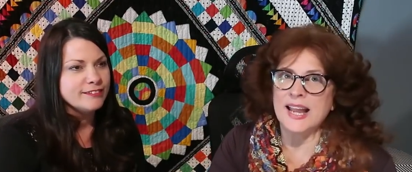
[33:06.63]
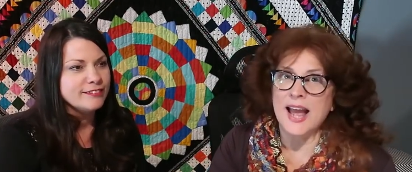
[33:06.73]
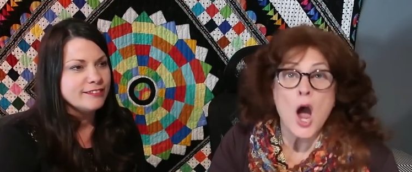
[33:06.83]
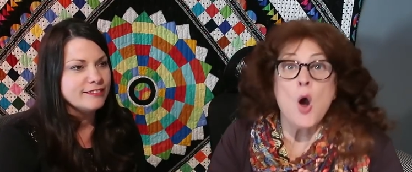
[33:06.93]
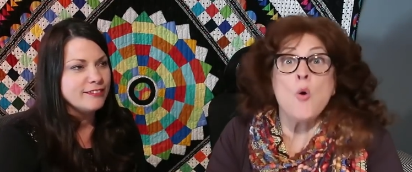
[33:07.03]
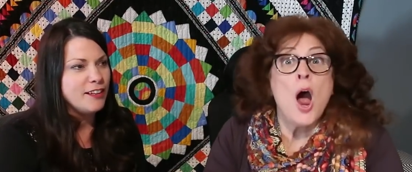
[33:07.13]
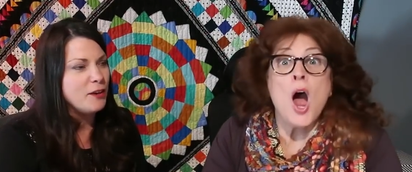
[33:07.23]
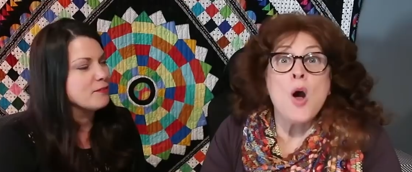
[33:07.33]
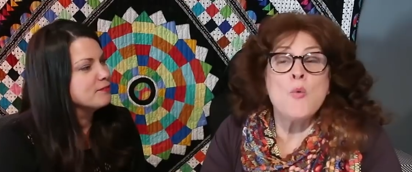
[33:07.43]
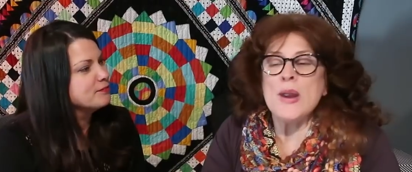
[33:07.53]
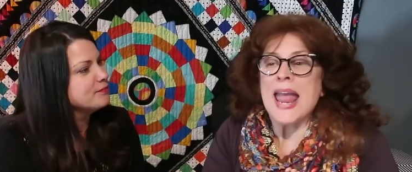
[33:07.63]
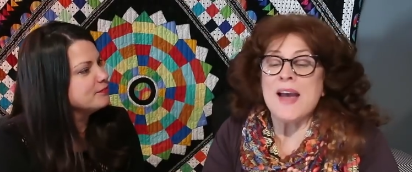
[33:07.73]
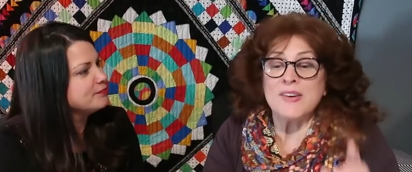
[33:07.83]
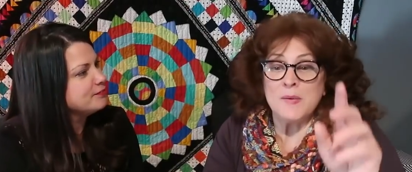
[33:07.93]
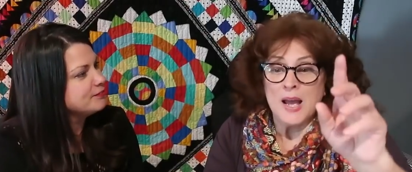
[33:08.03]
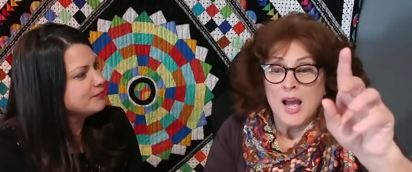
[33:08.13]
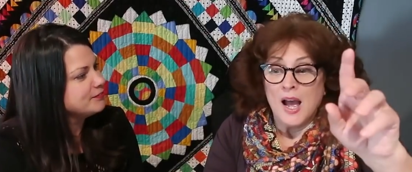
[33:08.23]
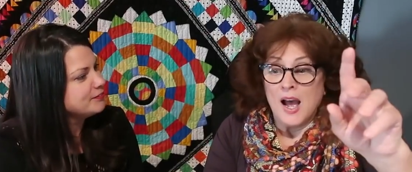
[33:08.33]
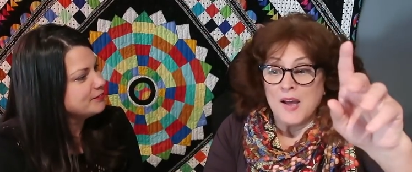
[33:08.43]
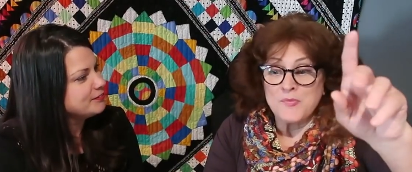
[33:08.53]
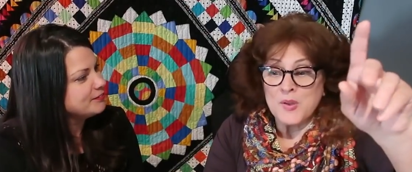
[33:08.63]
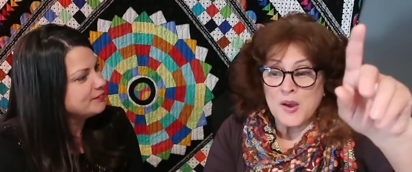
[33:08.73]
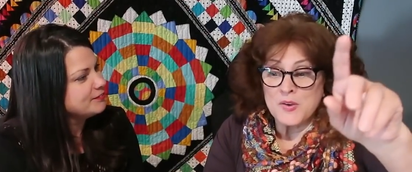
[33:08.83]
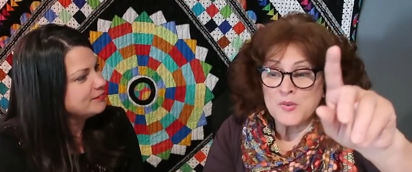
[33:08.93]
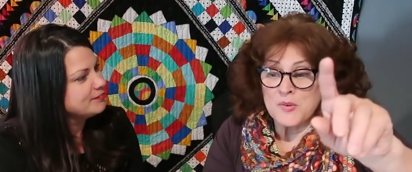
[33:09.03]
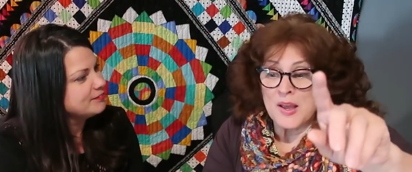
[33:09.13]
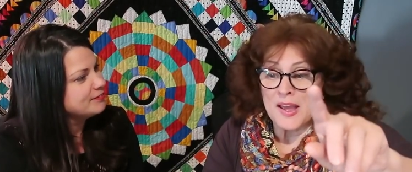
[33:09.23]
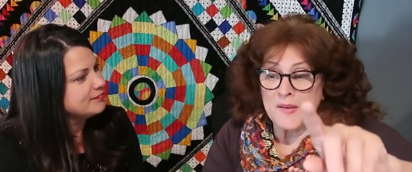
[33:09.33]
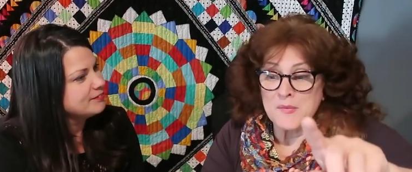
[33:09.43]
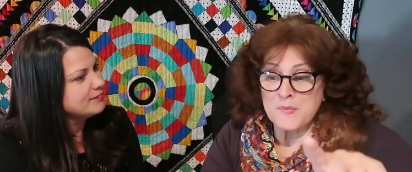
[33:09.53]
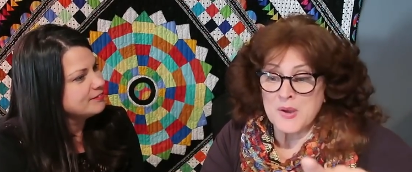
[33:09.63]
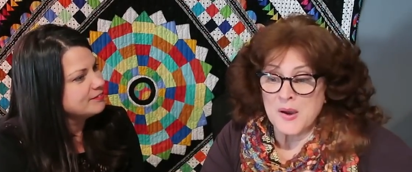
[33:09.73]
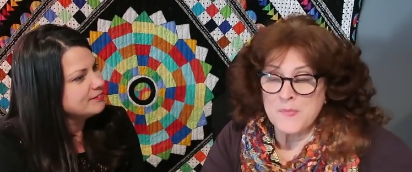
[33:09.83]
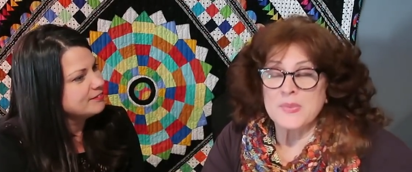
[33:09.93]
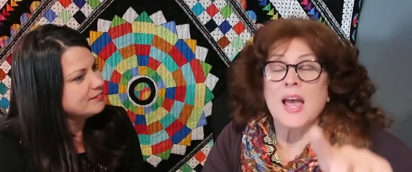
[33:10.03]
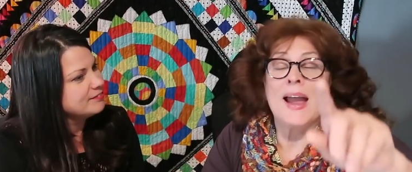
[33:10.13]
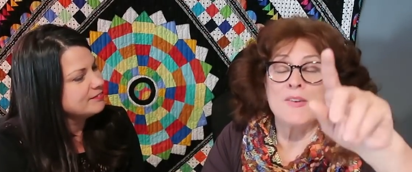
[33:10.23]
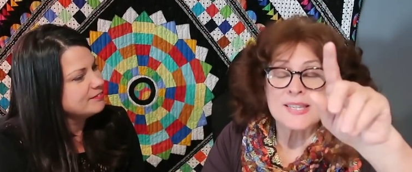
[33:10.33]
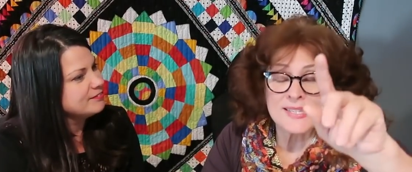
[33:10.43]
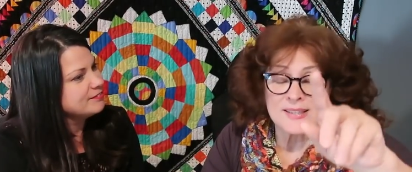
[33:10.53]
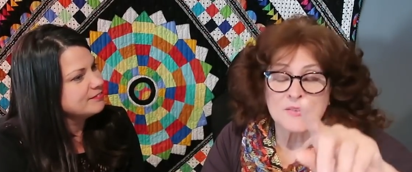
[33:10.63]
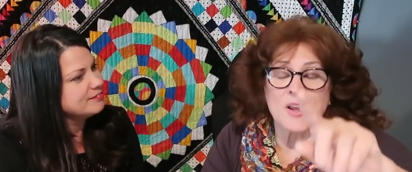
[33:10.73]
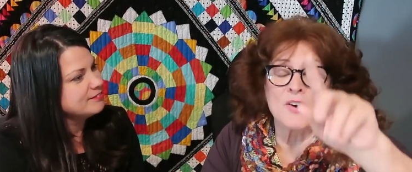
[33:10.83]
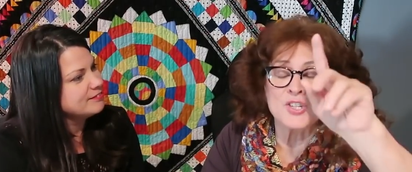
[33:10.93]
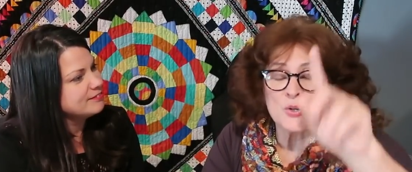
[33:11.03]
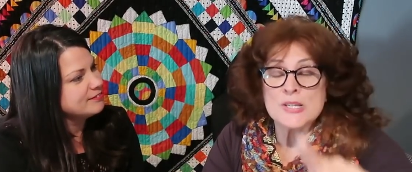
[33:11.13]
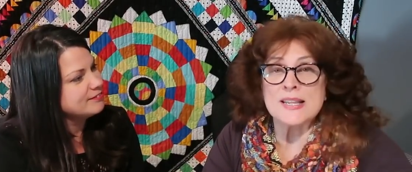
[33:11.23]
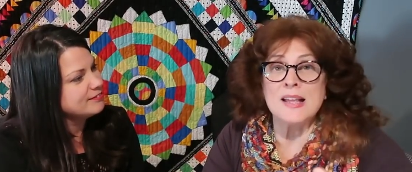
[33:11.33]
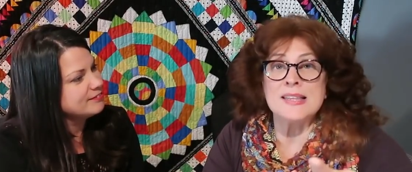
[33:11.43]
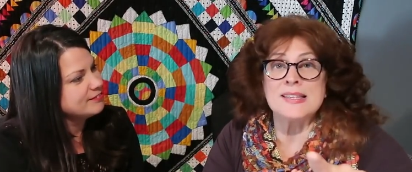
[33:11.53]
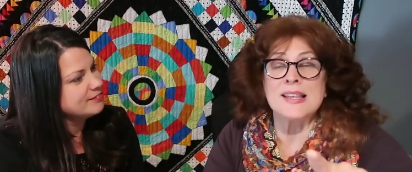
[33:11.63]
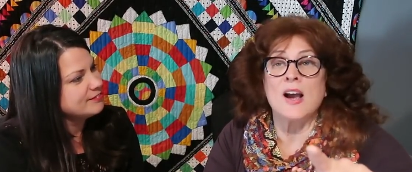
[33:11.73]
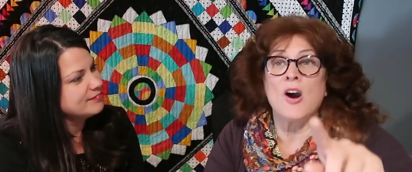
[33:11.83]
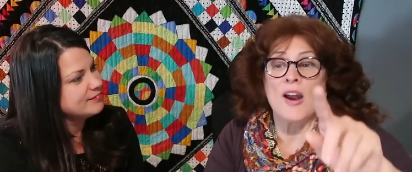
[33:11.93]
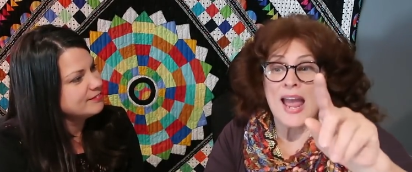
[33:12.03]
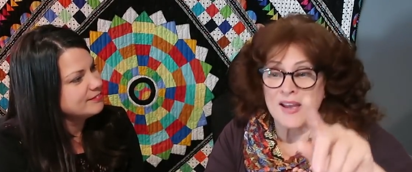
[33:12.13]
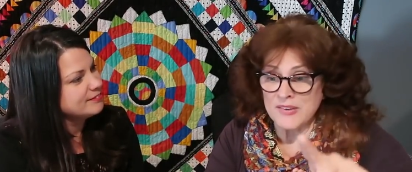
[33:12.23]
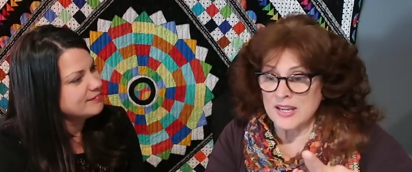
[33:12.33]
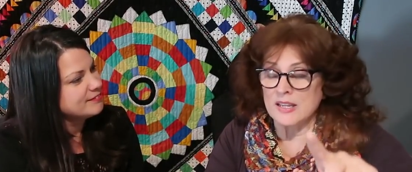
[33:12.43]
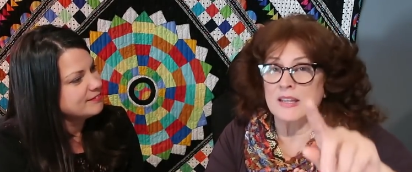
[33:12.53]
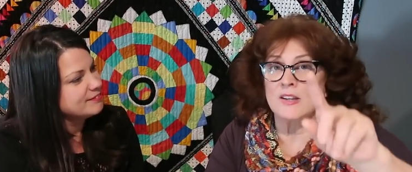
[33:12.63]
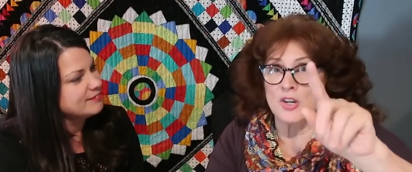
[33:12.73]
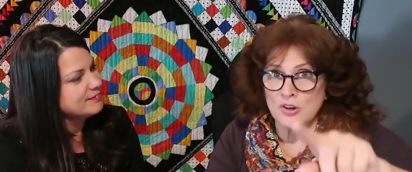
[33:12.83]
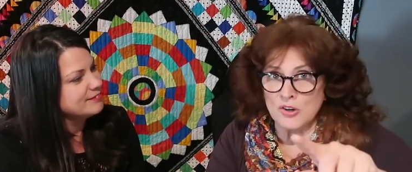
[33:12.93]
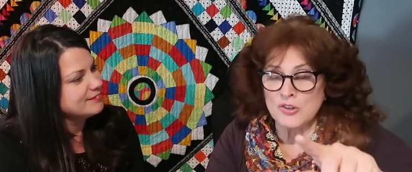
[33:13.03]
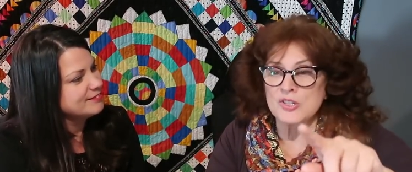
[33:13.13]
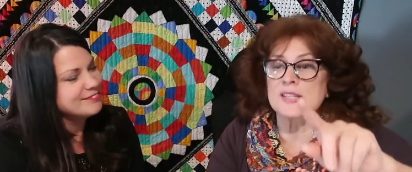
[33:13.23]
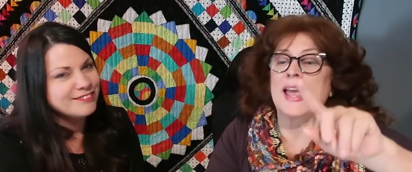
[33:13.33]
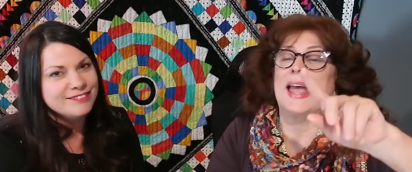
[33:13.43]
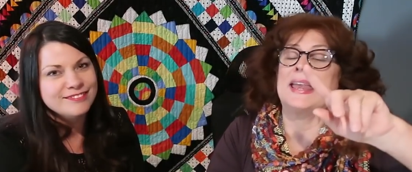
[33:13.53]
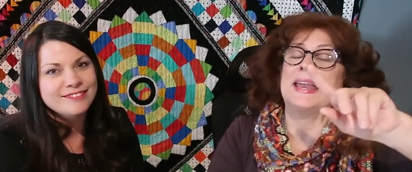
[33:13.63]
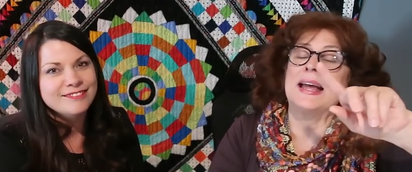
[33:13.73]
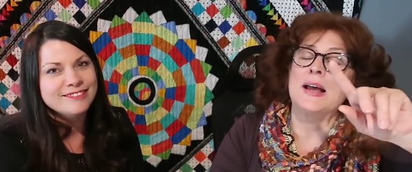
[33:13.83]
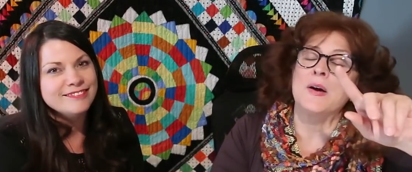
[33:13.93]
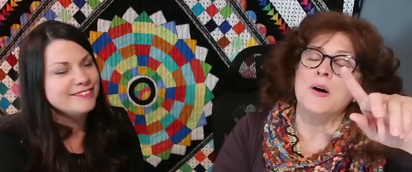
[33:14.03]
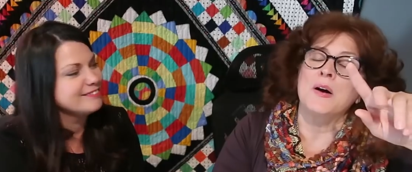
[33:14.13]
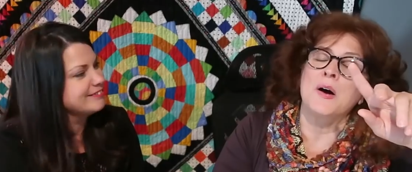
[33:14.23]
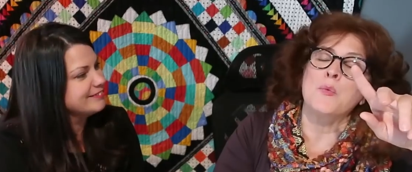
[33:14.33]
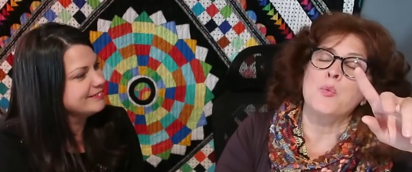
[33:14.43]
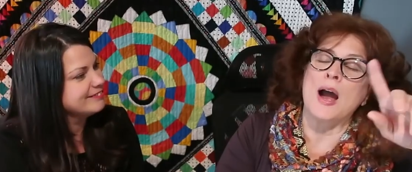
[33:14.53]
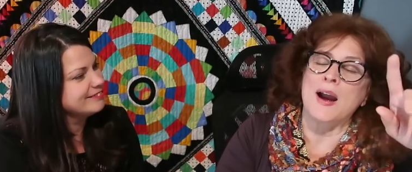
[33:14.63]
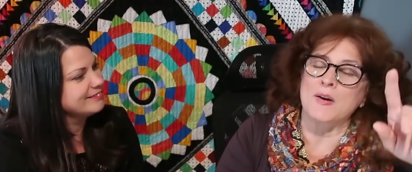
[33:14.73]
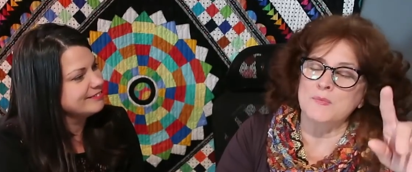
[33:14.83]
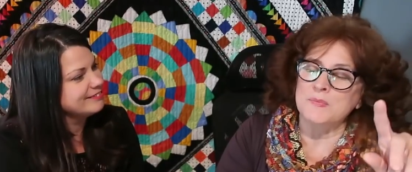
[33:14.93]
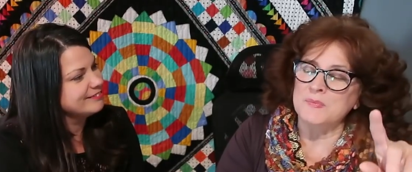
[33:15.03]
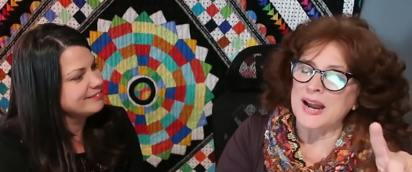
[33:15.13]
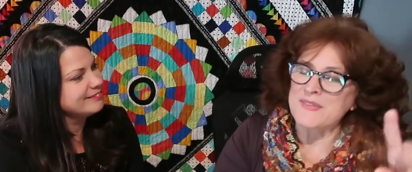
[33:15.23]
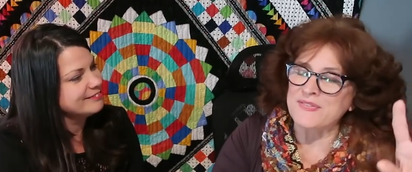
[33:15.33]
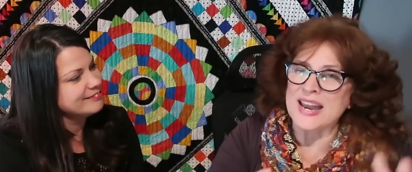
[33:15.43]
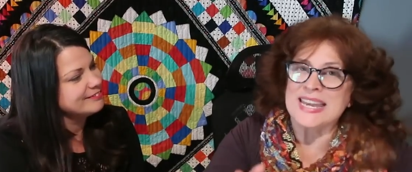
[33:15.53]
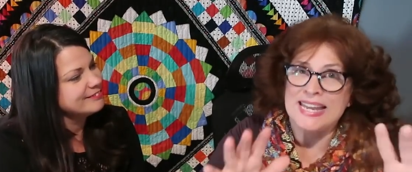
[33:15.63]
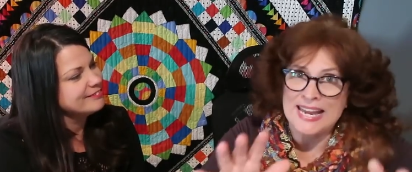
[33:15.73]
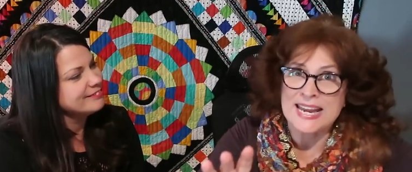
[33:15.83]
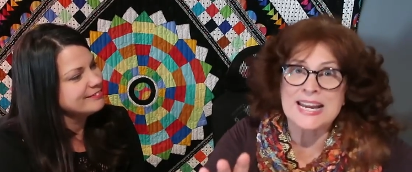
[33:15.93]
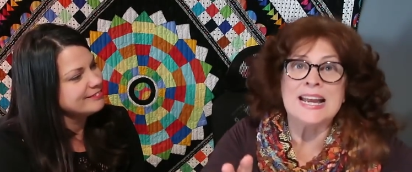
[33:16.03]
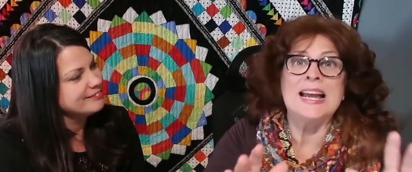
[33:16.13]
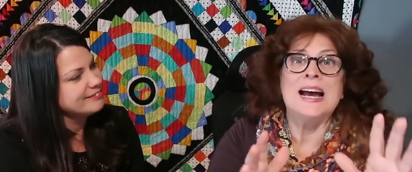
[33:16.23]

Speaker 1: yeah. Oh, oh, we have, um... Uh, um, our our two sons are having girls and our my friend Ying,